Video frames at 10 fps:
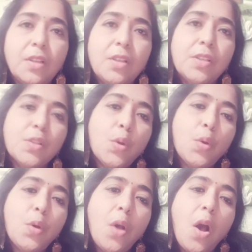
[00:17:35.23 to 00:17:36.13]

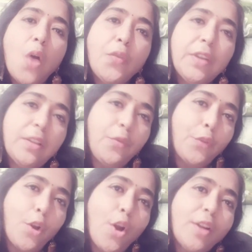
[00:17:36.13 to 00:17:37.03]
So, often the
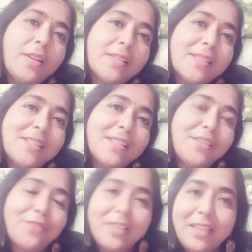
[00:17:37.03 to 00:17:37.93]
fraud listener
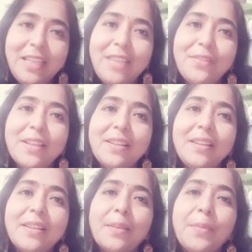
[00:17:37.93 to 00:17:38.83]
will even
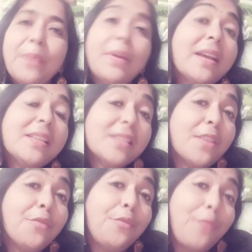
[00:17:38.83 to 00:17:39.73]
memorize a
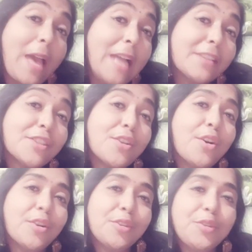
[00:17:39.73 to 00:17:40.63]
fact
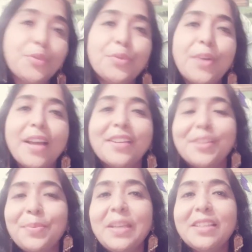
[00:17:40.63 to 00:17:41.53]
or two and
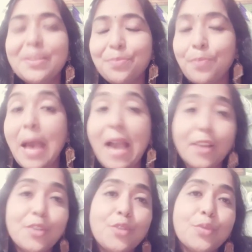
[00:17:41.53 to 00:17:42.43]
repeat them
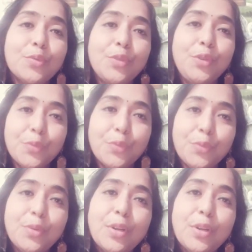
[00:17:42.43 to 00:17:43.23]
back to you